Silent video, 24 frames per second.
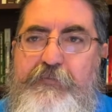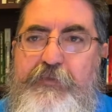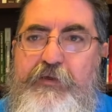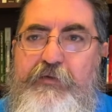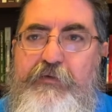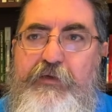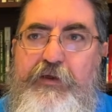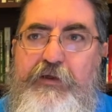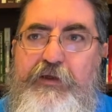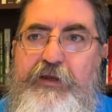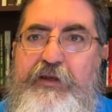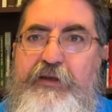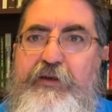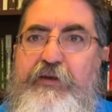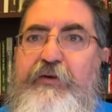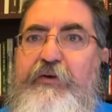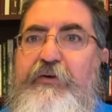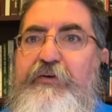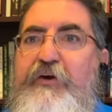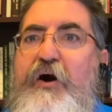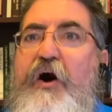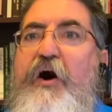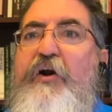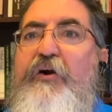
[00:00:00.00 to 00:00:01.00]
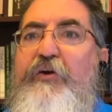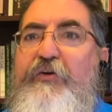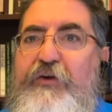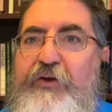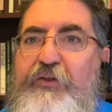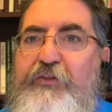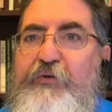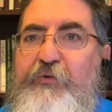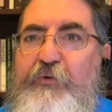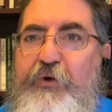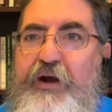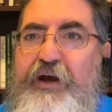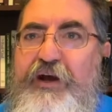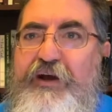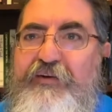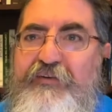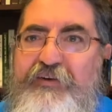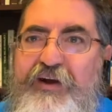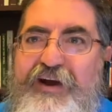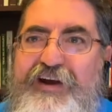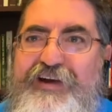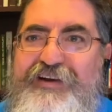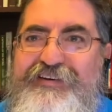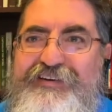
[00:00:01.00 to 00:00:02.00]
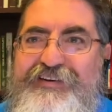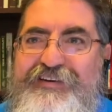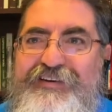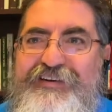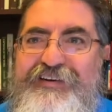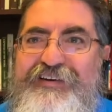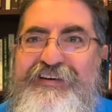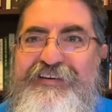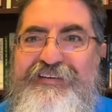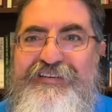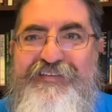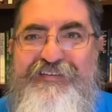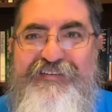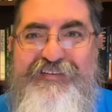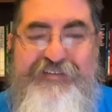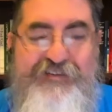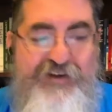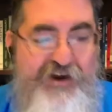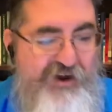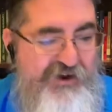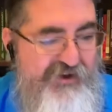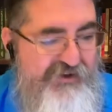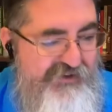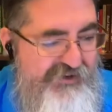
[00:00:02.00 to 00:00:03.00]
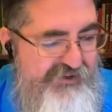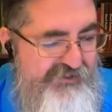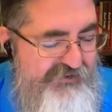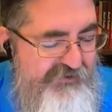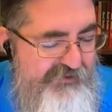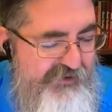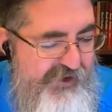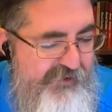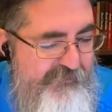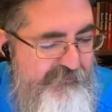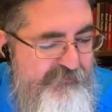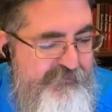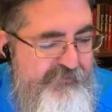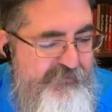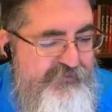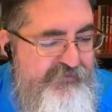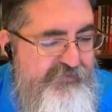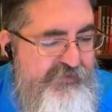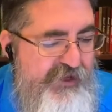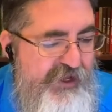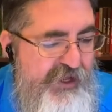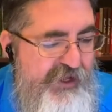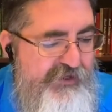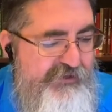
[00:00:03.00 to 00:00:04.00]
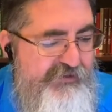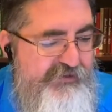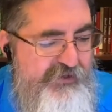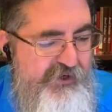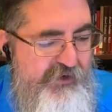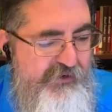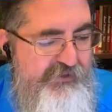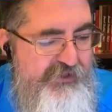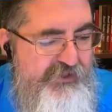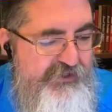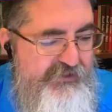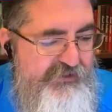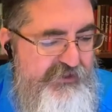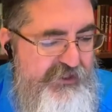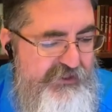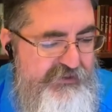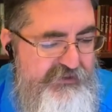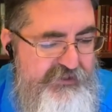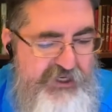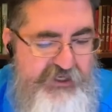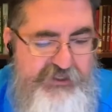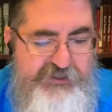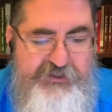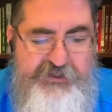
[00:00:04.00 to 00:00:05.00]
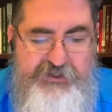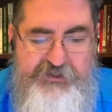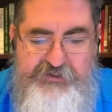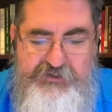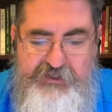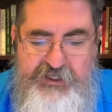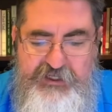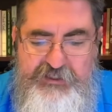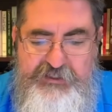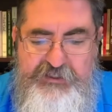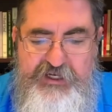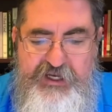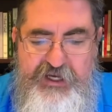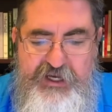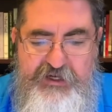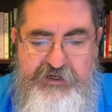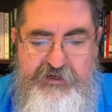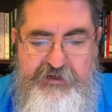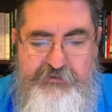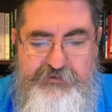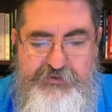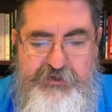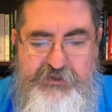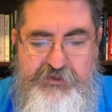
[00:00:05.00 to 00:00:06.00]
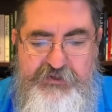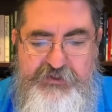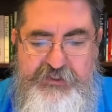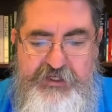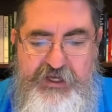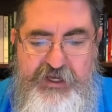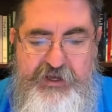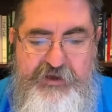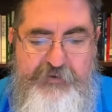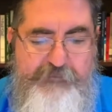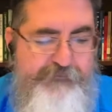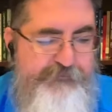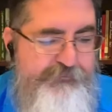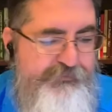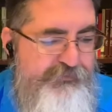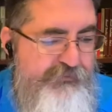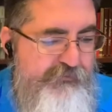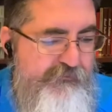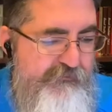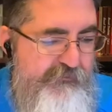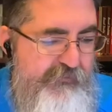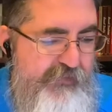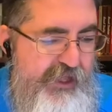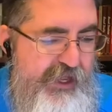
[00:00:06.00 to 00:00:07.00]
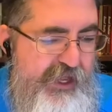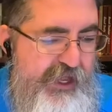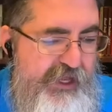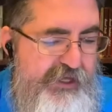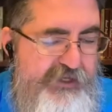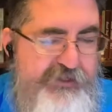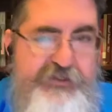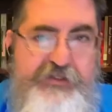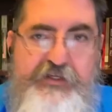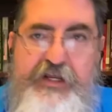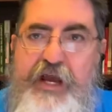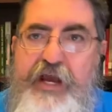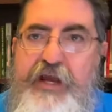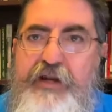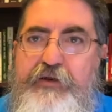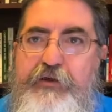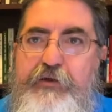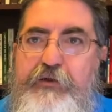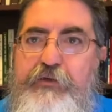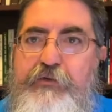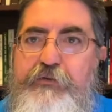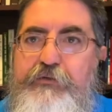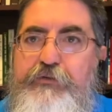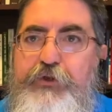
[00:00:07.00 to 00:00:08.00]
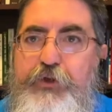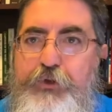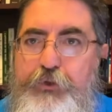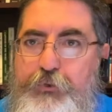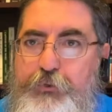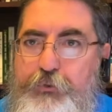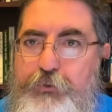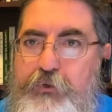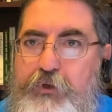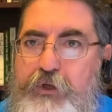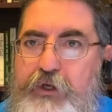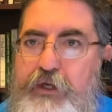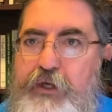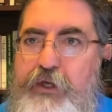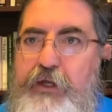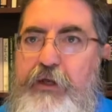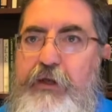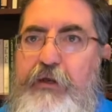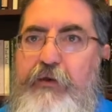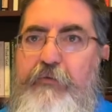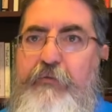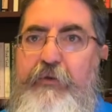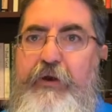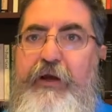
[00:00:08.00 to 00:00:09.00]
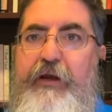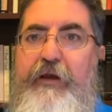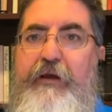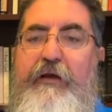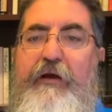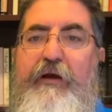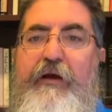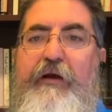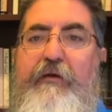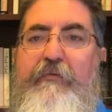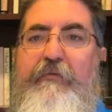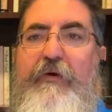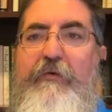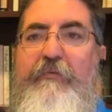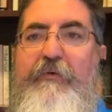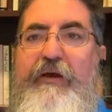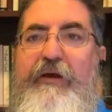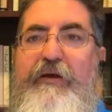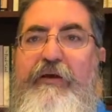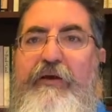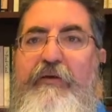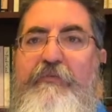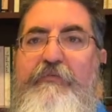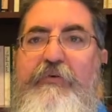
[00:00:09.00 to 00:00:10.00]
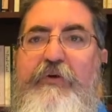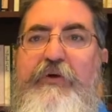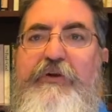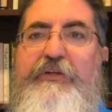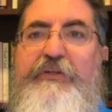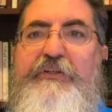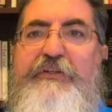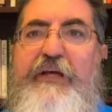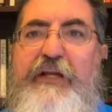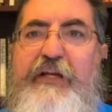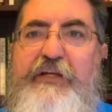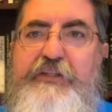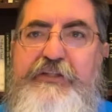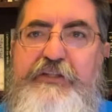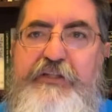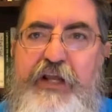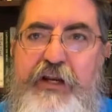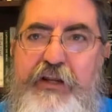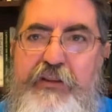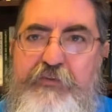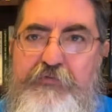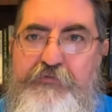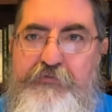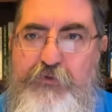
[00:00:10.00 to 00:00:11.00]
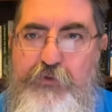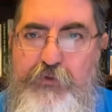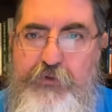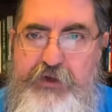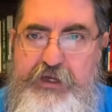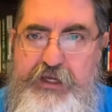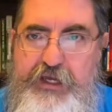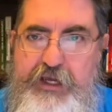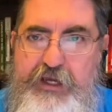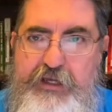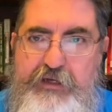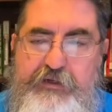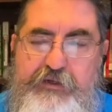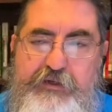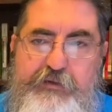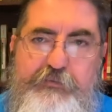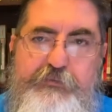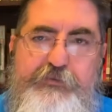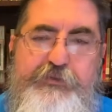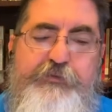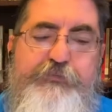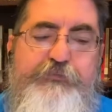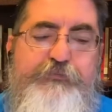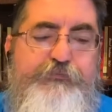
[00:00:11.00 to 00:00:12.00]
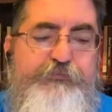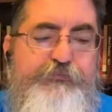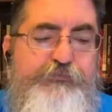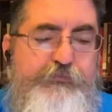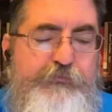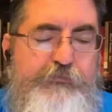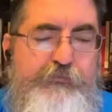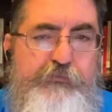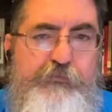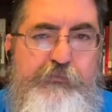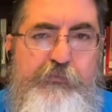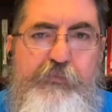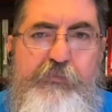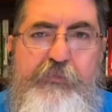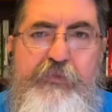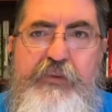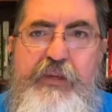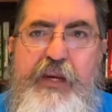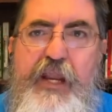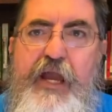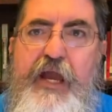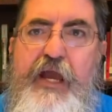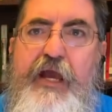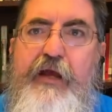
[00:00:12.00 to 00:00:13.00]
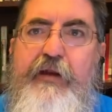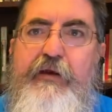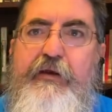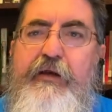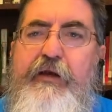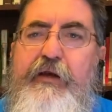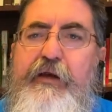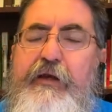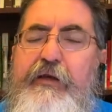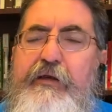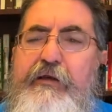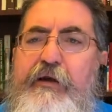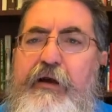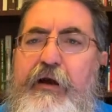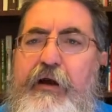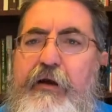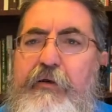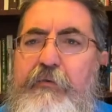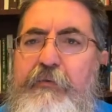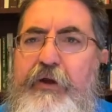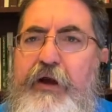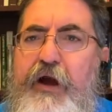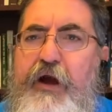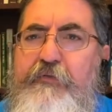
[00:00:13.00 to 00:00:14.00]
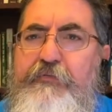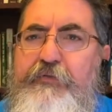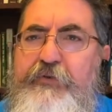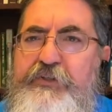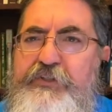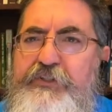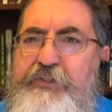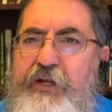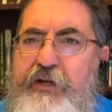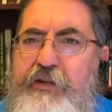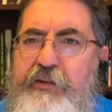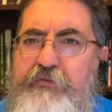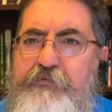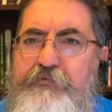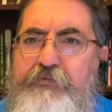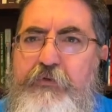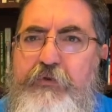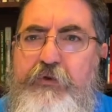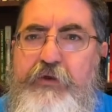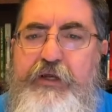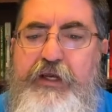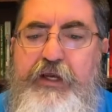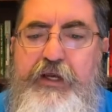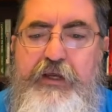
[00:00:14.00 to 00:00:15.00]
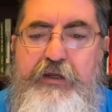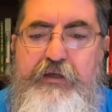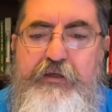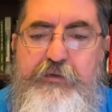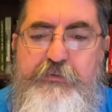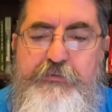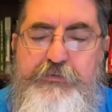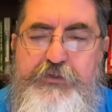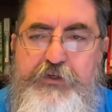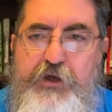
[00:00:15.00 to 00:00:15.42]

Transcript: Well, you're a goner either way, right? You're a goner either way. And so these kingdoms are the same as Daniel 2. If we're just going to study the four kingdoms, and we often study the four kingdoms,